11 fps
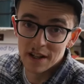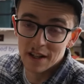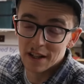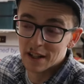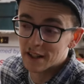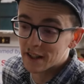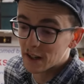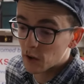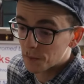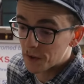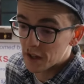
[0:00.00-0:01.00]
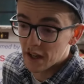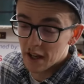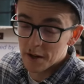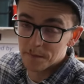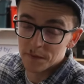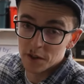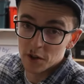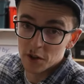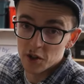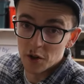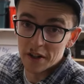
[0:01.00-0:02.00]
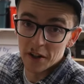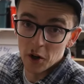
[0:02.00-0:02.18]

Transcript: and I hope that you're enjoying the